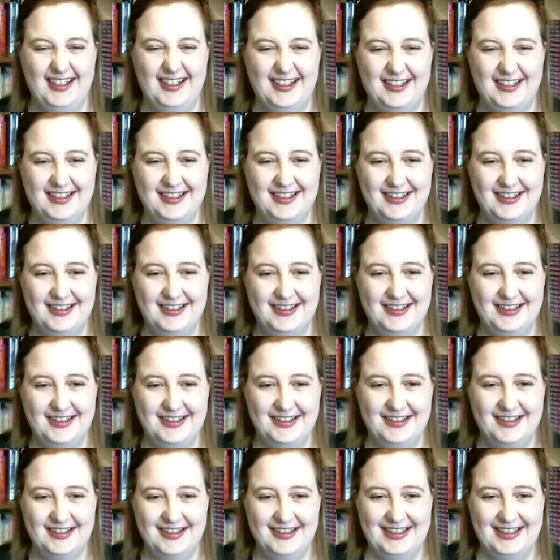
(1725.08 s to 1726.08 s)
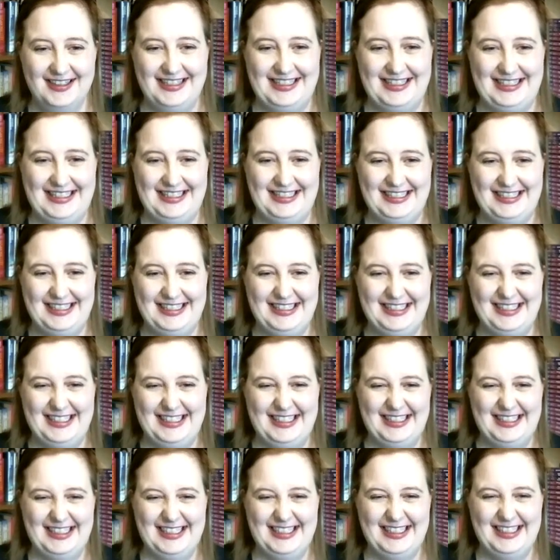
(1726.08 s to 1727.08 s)

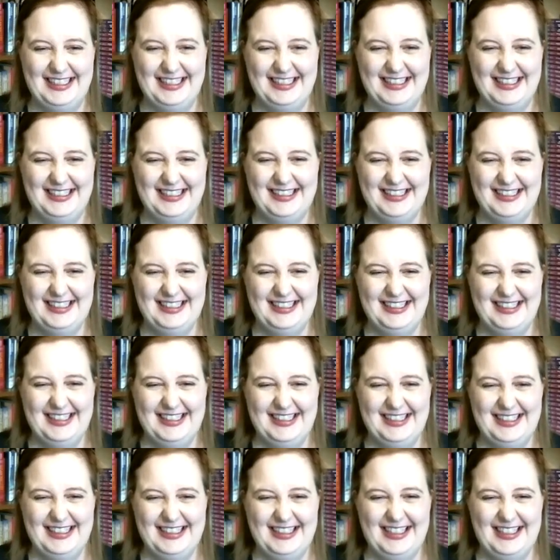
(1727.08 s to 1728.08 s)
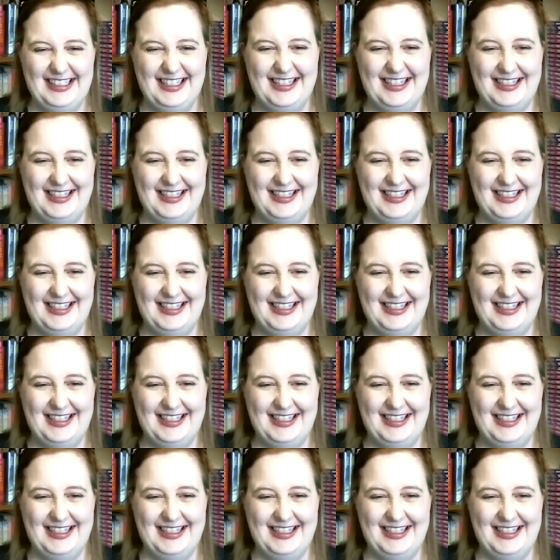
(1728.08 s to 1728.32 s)
[no speech]